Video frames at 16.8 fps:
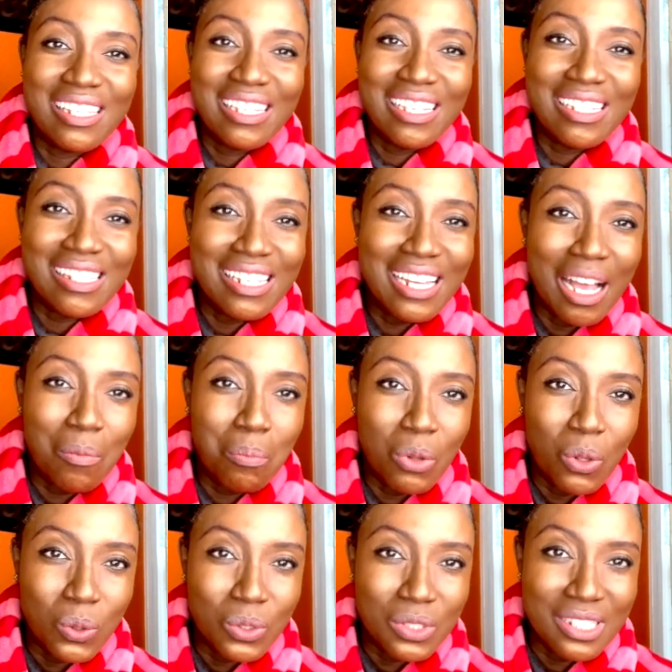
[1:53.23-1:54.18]
is not
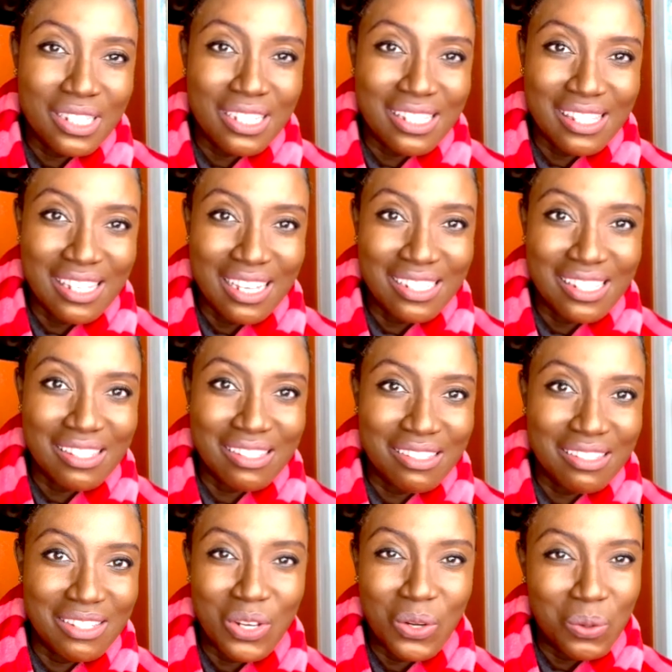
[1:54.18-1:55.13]
bold in the
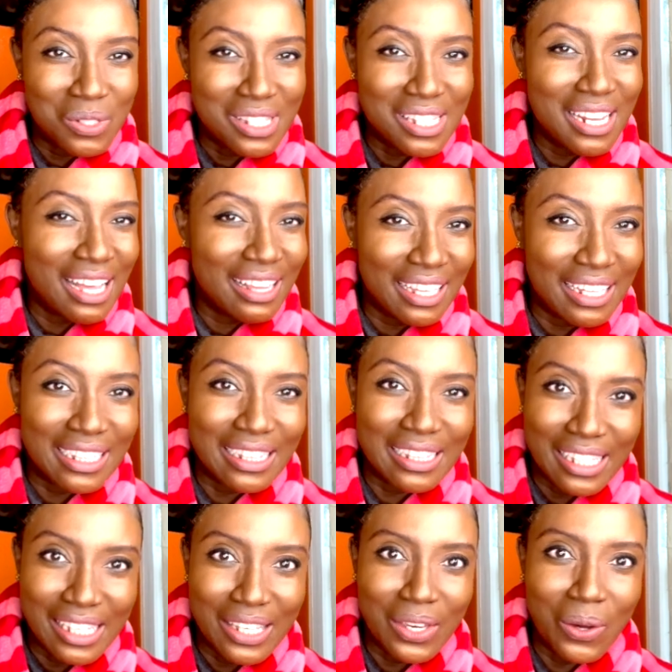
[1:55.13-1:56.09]
sense, it's not like
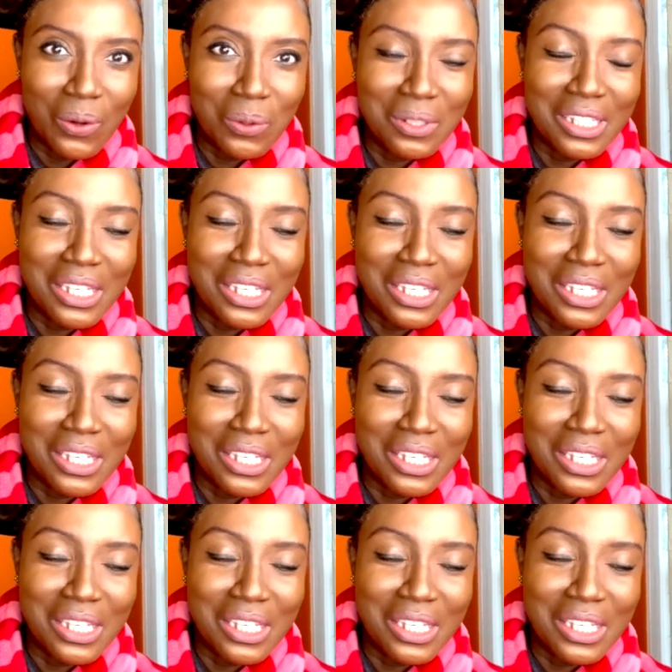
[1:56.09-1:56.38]
Leo.